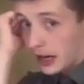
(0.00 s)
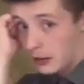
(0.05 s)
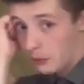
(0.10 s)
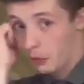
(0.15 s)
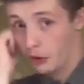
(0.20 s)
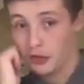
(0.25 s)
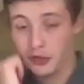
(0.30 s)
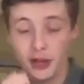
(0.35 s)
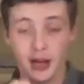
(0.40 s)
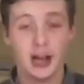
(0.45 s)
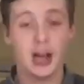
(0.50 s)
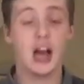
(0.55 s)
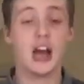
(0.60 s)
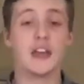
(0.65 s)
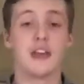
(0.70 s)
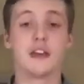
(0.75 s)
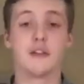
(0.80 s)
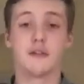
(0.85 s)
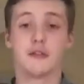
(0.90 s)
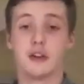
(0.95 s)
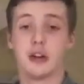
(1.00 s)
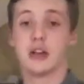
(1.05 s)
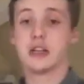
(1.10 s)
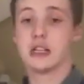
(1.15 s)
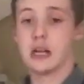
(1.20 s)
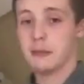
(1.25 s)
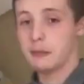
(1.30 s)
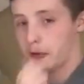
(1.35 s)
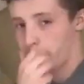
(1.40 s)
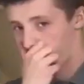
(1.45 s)
one thing. I think, for
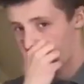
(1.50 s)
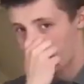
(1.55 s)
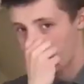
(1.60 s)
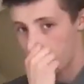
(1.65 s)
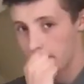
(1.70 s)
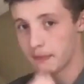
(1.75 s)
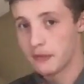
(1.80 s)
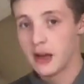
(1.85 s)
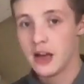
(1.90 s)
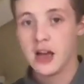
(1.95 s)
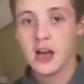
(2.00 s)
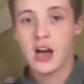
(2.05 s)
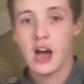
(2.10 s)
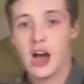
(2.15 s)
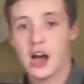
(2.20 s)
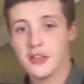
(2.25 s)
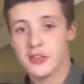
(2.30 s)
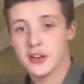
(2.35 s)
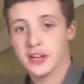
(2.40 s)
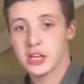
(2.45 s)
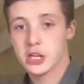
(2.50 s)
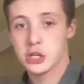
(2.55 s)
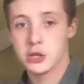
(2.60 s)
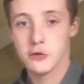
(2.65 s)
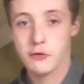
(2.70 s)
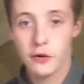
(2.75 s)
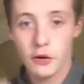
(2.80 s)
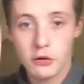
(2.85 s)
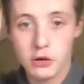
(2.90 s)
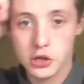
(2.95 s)
example, for him, I think he
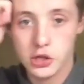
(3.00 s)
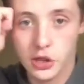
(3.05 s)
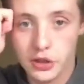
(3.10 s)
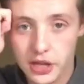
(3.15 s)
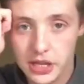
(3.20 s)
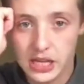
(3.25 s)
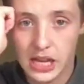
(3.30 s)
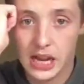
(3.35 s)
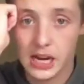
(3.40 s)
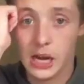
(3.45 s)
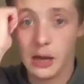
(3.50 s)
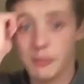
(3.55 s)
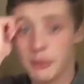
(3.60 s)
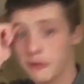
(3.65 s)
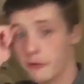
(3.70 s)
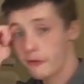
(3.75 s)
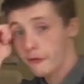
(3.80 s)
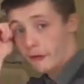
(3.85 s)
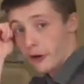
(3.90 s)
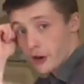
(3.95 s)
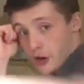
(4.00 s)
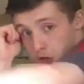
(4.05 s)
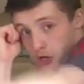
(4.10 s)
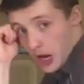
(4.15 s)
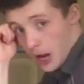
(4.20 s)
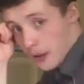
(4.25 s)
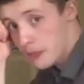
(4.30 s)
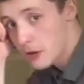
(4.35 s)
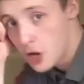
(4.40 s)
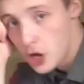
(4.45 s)
should focus on this hand up and front
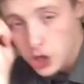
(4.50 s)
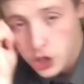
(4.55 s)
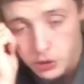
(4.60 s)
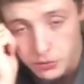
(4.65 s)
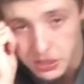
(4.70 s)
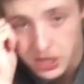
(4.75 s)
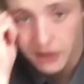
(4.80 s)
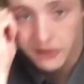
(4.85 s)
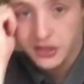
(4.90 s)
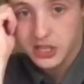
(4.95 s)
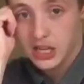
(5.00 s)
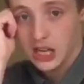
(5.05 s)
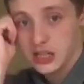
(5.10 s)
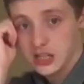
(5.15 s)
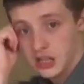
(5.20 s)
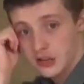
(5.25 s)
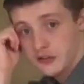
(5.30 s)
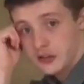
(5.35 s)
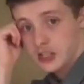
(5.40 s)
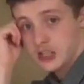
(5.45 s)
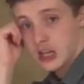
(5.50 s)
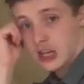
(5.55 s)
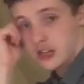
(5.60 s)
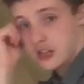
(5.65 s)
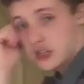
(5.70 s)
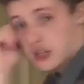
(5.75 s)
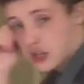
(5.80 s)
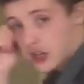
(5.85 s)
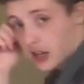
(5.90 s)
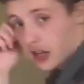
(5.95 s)
jab. So whichever stance, if he
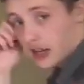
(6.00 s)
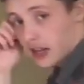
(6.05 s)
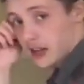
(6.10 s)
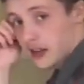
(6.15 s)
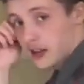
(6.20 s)
stands in